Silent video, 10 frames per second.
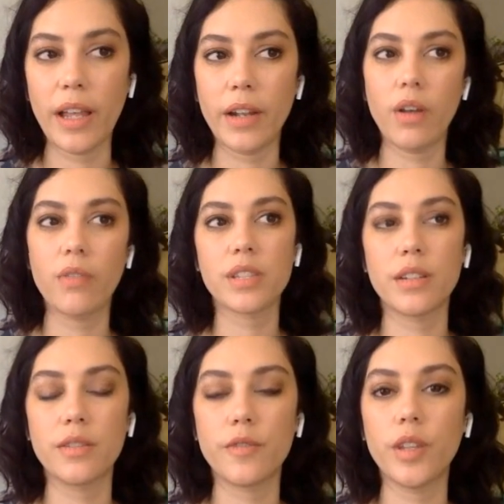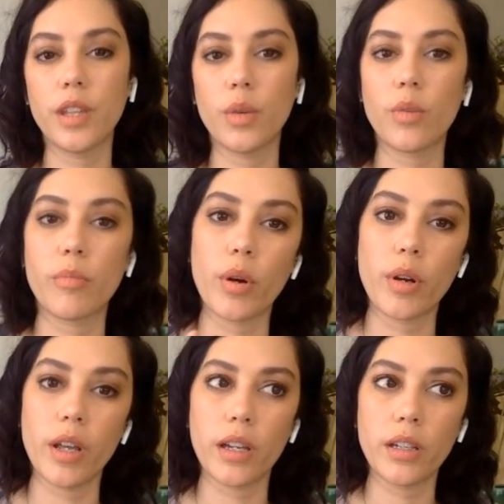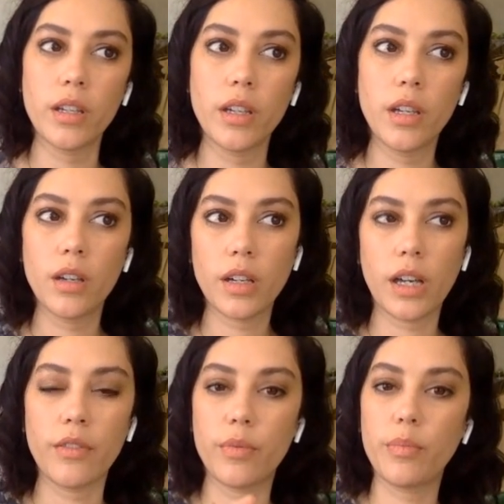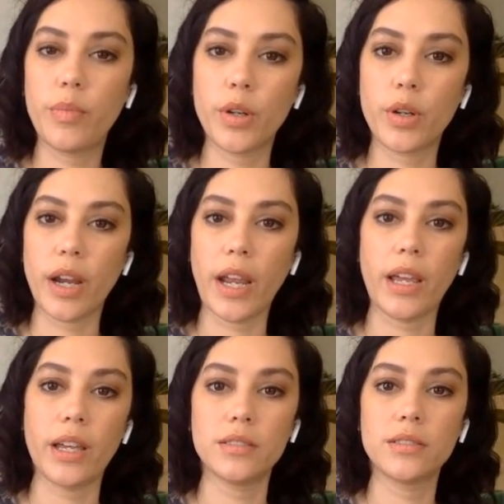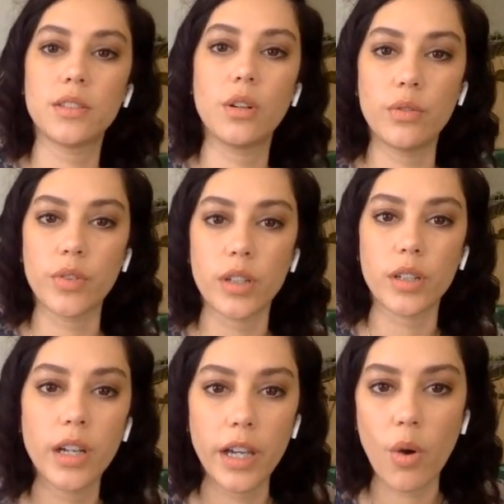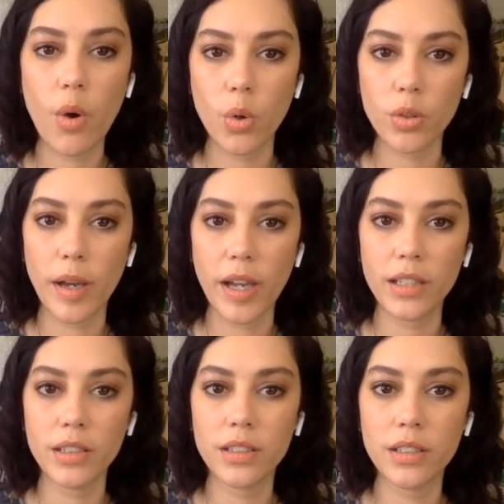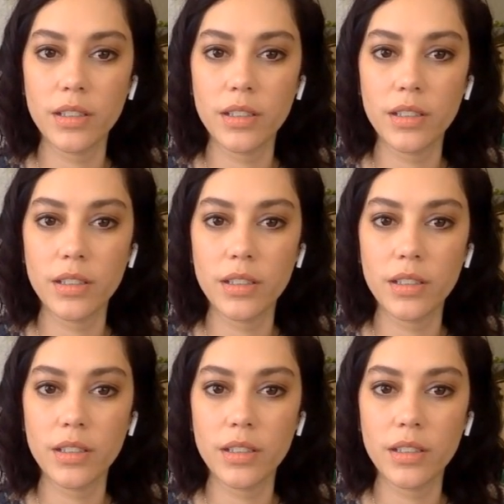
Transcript: And all of a sudden feeling Roberta kind of put her hand over and hold mine.